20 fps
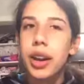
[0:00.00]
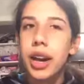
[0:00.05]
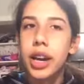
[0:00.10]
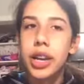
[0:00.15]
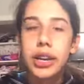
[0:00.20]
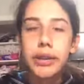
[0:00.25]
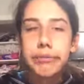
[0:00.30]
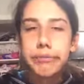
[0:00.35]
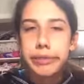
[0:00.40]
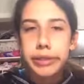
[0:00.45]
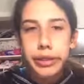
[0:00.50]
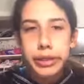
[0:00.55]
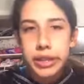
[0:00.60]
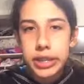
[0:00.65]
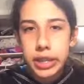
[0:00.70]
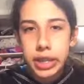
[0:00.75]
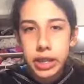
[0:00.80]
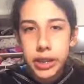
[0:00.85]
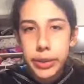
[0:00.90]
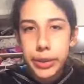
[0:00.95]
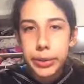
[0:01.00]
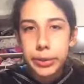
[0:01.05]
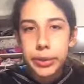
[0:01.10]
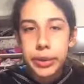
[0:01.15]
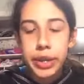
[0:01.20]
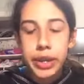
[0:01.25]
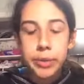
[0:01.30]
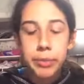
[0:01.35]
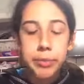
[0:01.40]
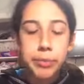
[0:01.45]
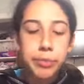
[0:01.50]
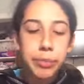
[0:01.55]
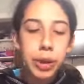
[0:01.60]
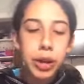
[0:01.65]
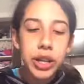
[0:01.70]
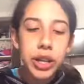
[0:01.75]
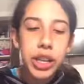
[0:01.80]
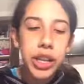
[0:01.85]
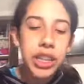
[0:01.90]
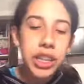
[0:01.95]
I didn't feel the need to. We
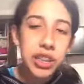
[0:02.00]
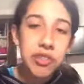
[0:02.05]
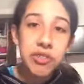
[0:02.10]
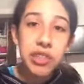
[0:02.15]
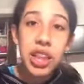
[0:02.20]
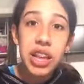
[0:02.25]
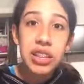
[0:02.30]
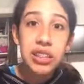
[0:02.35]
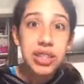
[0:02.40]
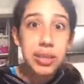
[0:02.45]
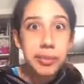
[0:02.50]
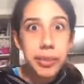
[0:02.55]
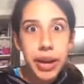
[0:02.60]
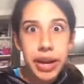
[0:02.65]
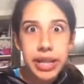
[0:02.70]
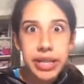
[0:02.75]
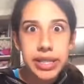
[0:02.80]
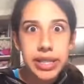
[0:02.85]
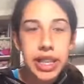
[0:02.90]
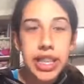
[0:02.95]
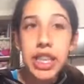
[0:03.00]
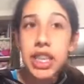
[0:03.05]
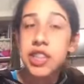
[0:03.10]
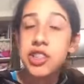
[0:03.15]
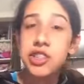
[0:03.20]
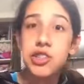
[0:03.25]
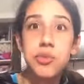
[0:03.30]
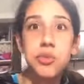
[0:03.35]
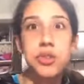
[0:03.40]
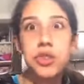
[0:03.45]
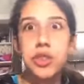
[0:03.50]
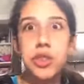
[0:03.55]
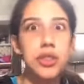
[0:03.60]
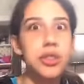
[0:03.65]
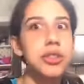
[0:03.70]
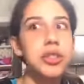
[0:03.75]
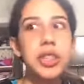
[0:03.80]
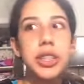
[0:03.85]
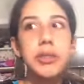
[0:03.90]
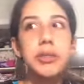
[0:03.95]
bought it and then realized the price and then just
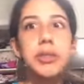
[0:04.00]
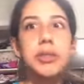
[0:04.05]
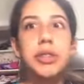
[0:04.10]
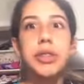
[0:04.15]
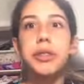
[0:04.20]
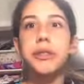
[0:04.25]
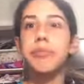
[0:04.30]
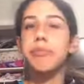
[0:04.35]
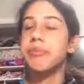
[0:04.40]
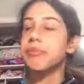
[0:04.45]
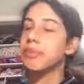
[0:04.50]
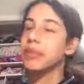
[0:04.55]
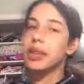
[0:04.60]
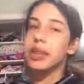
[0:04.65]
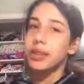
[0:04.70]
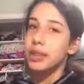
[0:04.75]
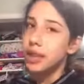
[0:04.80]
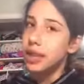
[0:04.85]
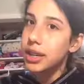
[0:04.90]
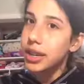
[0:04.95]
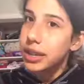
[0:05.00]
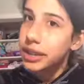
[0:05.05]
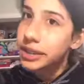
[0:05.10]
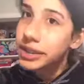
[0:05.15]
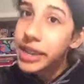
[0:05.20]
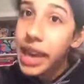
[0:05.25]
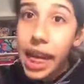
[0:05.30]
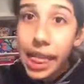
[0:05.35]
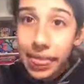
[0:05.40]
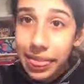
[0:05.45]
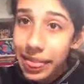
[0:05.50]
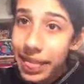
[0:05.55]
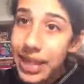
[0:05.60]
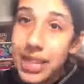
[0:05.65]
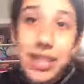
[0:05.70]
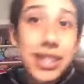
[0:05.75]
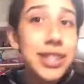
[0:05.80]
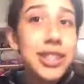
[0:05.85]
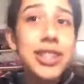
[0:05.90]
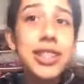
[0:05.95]
returned it. So yeah,
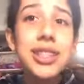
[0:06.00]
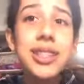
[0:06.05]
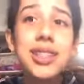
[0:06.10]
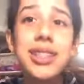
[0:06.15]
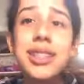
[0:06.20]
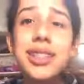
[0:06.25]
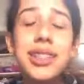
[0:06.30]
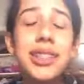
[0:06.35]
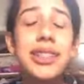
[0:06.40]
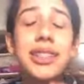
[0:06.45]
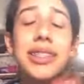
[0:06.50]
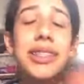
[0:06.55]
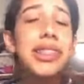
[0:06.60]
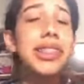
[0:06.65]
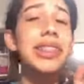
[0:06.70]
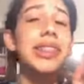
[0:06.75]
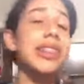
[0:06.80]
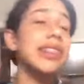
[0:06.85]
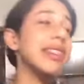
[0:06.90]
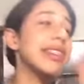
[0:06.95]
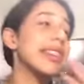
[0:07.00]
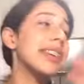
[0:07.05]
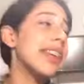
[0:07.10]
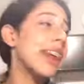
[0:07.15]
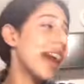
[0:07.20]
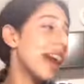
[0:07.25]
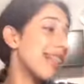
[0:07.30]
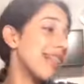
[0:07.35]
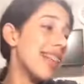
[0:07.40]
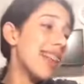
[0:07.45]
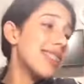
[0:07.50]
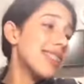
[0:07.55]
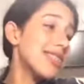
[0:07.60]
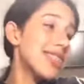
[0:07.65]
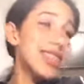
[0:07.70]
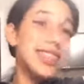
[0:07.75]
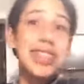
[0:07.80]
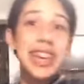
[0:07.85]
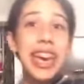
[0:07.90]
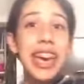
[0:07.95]
that's
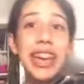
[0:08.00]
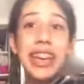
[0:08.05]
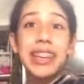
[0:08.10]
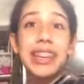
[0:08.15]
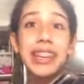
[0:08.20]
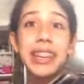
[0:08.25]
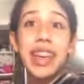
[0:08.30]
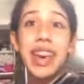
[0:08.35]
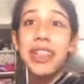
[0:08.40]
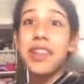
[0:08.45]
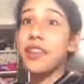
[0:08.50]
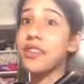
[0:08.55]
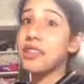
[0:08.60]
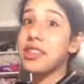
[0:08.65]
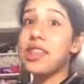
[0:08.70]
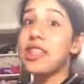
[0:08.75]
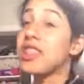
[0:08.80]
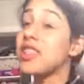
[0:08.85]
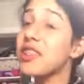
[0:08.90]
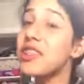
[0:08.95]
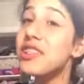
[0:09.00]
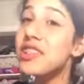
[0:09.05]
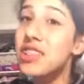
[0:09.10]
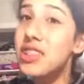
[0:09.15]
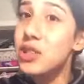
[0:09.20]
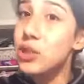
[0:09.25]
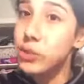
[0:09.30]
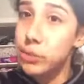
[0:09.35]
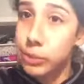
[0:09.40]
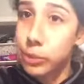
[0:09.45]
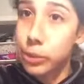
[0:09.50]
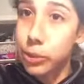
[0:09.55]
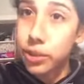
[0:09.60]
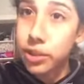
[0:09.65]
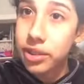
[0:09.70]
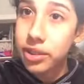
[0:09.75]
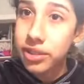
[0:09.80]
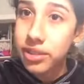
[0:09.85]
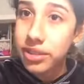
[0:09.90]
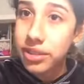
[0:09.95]
the tank, and then there's still
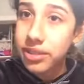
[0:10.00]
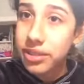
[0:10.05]
more.